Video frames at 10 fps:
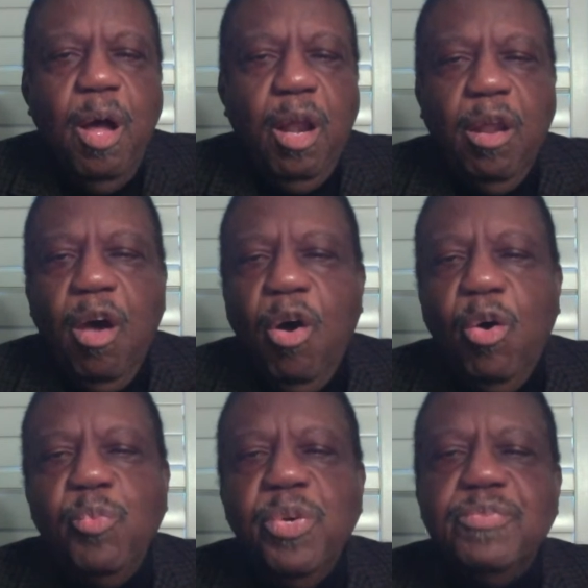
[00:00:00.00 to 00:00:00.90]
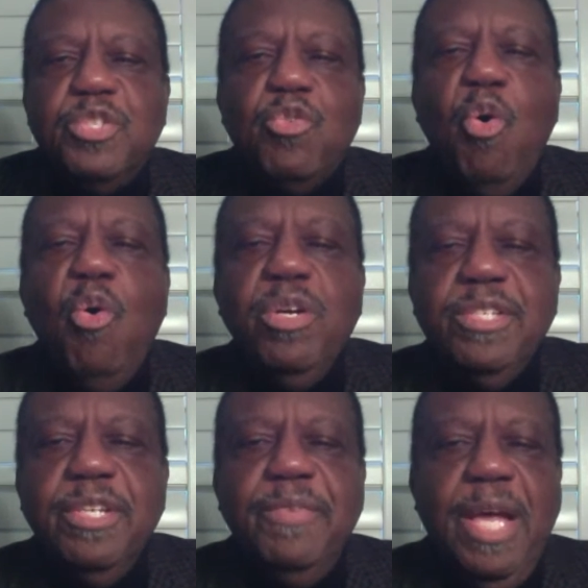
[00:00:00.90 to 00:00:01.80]
along with
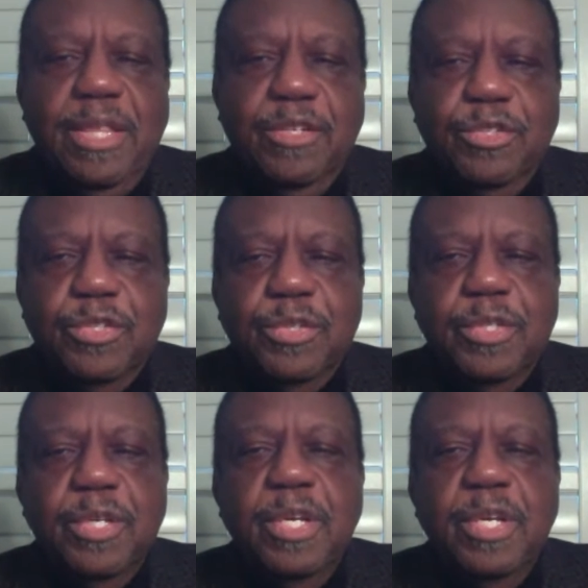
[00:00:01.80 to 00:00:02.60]
scores of others,